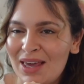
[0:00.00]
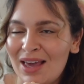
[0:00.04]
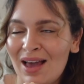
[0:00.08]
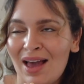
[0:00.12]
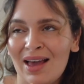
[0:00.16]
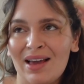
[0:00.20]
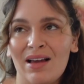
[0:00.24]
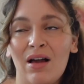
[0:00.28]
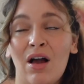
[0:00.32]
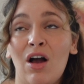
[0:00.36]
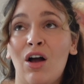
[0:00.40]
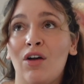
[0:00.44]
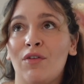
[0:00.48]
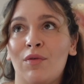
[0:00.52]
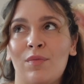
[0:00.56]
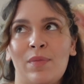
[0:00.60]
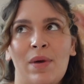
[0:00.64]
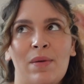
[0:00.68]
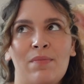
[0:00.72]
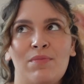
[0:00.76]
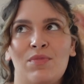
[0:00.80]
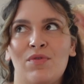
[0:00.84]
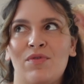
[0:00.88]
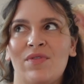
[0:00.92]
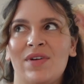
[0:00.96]
I can't
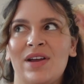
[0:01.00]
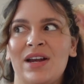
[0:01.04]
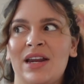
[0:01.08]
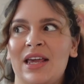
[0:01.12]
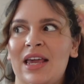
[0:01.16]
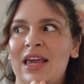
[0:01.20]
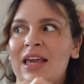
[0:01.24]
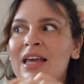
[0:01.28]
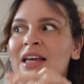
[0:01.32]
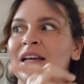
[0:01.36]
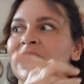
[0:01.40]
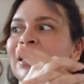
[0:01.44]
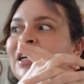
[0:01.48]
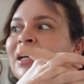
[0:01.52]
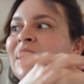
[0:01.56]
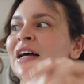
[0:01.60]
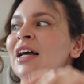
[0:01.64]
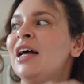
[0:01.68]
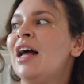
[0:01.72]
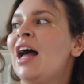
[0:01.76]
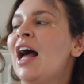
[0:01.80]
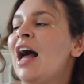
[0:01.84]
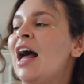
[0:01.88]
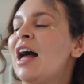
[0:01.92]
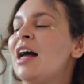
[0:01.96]
remember really
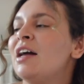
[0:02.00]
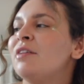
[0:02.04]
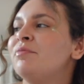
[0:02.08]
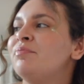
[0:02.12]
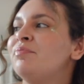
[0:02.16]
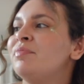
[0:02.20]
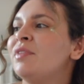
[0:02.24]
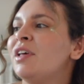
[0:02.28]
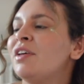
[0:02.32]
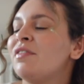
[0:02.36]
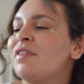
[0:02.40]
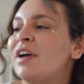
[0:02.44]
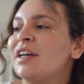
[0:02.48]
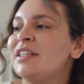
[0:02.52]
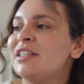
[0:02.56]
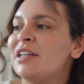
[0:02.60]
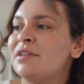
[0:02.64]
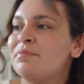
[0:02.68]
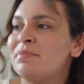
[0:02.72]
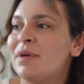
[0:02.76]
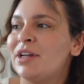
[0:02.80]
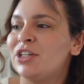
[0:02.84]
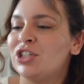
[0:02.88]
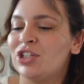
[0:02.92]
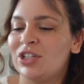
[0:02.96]
if I
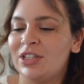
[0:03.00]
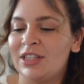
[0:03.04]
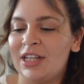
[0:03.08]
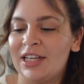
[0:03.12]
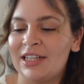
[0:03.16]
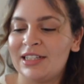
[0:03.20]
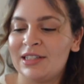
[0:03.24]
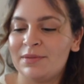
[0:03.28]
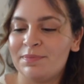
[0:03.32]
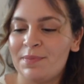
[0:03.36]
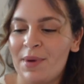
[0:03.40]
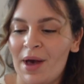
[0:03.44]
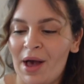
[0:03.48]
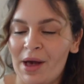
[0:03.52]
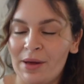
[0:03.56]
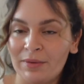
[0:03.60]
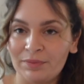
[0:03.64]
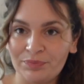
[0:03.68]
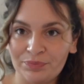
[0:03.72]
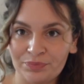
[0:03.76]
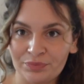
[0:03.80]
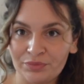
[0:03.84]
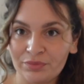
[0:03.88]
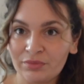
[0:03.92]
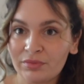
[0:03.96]
did mention this, but
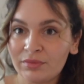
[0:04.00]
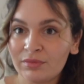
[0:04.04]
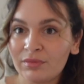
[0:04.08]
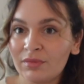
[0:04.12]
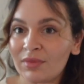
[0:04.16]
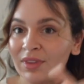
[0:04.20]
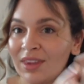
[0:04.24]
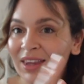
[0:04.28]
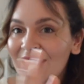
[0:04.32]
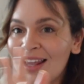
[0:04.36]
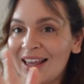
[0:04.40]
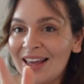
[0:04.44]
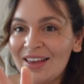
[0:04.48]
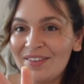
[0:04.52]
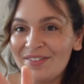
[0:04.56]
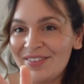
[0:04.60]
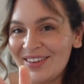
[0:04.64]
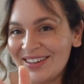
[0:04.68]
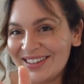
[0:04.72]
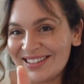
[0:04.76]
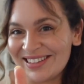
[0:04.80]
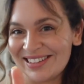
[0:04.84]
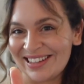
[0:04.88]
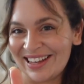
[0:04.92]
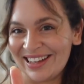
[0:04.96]
it
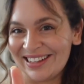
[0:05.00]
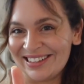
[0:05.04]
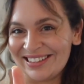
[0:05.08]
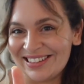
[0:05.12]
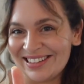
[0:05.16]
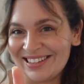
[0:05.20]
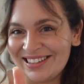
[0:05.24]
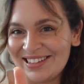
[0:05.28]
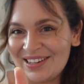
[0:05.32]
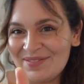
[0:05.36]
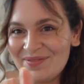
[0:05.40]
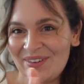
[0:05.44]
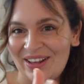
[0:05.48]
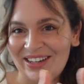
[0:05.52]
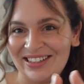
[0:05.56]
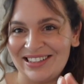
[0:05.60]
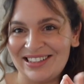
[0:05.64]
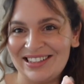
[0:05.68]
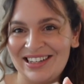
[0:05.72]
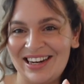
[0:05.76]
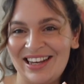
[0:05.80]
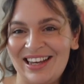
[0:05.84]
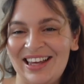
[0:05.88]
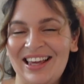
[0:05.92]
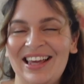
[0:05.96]
feels good just to
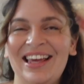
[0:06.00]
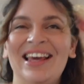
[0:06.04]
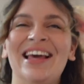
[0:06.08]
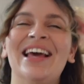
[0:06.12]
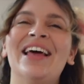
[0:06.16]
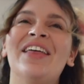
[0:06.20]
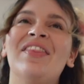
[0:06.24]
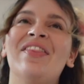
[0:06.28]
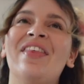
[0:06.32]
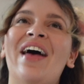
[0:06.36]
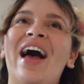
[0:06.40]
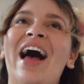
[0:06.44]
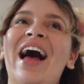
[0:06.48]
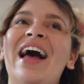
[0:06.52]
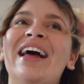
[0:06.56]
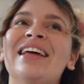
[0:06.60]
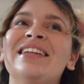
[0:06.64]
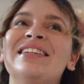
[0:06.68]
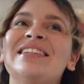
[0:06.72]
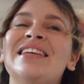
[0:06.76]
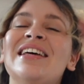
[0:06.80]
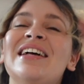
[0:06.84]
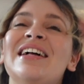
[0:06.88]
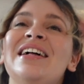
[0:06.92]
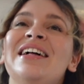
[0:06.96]
mention it here
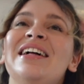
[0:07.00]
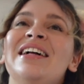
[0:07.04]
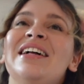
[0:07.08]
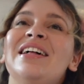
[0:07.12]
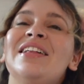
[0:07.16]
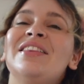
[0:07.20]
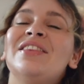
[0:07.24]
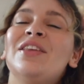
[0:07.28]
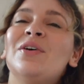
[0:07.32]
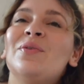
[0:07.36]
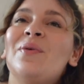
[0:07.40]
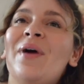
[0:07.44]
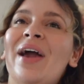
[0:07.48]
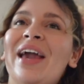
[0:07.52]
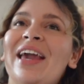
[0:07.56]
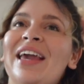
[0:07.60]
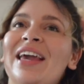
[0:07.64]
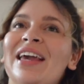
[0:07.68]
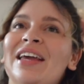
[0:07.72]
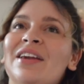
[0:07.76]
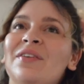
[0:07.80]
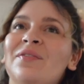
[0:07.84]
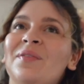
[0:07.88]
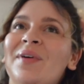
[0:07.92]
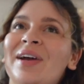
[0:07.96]
that the way
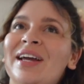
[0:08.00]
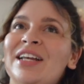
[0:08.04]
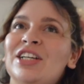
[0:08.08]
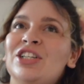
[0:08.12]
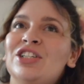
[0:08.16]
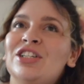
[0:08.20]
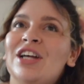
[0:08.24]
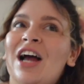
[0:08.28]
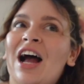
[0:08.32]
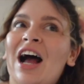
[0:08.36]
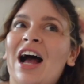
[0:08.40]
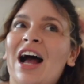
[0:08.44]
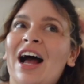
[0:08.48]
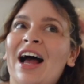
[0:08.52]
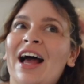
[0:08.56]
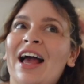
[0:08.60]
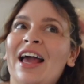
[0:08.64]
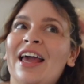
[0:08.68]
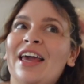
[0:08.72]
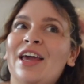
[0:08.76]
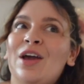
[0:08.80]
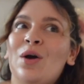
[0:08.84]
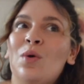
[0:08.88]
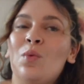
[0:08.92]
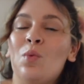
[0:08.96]
in which
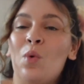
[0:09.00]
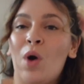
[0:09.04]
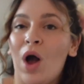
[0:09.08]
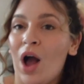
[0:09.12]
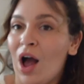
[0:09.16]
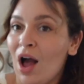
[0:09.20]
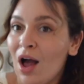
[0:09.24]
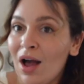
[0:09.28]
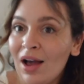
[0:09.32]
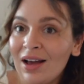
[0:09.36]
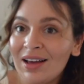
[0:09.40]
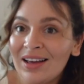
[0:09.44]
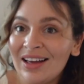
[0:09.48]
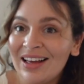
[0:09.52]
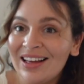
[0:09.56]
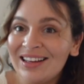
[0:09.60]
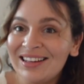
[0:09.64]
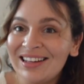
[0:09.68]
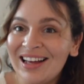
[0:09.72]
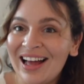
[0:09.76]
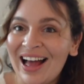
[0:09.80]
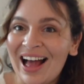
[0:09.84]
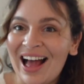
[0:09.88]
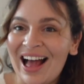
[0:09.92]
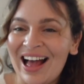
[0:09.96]
I work
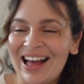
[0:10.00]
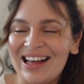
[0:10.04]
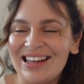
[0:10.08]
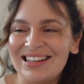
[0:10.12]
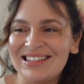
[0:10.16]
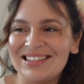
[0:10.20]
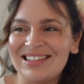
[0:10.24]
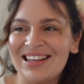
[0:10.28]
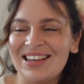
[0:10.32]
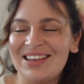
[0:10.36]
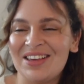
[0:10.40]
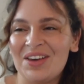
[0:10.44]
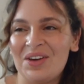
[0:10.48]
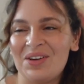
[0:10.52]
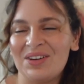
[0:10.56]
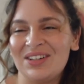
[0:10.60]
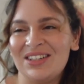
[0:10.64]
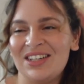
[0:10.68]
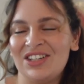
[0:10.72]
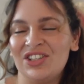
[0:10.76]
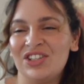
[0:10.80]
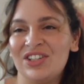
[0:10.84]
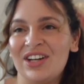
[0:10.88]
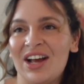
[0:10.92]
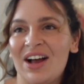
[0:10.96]
as a yoga
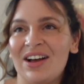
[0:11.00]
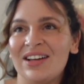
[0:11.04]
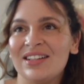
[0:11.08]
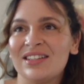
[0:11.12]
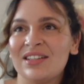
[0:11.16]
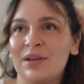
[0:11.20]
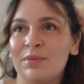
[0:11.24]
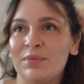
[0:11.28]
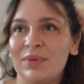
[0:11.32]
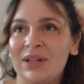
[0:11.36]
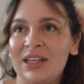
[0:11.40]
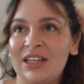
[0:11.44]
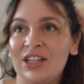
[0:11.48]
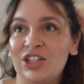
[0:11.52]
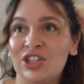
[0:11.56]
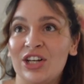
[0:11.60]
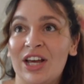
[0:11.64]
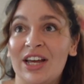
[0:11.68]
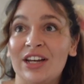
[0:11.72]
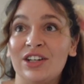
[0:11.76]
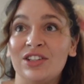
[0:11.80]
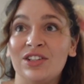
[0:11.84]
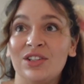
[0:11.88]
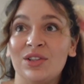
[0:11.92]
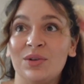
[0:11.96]
teacher now has completely
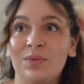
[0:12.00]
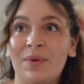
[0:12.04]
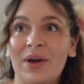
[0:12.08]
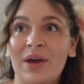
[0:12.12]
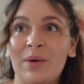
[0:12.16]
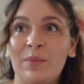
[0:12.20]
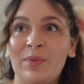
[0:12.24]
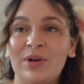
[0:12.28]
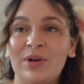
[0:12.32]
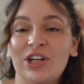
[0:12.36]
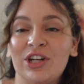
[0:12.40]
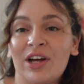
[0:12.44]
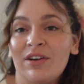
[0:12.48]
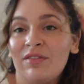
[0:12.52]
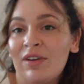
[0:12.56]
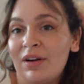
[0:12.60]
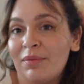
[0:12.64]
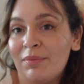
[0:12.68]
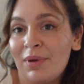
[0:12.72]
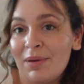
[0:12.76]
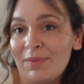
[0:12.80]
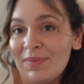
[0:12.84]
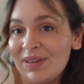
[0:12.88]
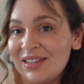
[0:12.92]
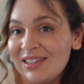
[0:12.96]
changed, and the way in I run
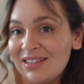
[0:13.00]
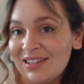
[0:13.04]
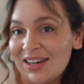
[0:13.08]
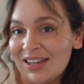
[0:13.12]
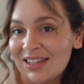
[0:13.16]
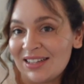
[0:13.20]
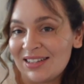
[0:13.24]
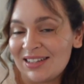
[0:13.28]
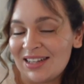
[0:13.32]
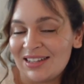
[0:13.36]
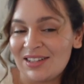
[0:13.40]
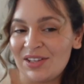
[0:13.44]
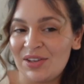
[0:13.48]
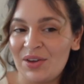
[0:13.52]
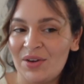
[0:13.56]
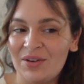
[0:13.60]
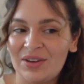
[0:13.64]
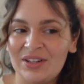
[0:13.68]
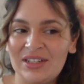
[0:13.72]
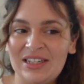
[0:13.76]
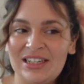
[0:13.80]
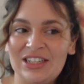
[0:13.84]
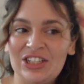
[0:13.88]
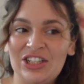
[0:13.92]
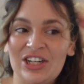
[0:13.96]
my business as a yoga
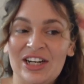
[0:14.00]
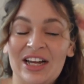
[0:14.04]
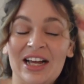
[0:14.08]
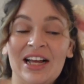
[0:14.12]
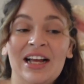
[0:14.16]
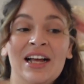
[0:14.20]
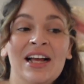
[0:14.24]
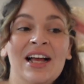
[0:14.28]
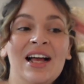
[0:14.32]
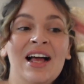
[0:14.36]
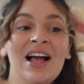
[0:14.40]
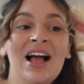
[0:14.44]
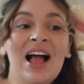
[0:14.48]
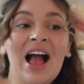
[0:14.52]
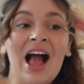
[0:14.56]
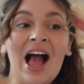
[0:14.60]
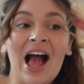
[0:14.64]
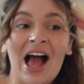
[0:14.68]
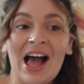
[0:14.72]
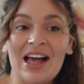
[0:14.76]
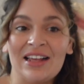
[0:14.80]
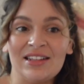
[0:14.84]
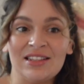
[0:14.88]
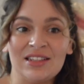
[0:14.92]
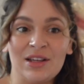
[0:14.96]
teacher
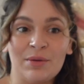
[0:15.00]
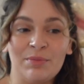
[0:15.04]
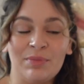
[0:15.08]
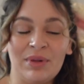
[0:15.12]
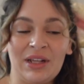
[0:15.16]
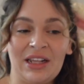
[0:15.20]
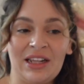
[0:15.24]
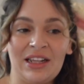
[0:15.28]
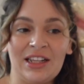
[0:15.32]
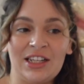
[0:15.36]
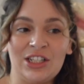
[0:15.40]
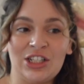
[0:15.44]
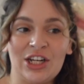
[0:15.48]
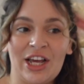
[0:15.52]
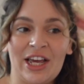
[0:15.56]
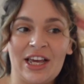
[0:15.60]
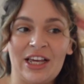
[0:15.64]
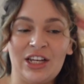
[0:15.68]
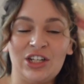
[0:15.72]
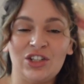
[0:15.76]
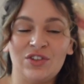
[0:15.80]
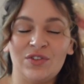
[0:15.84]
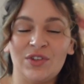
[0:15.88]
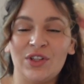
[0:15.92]
has completely changed.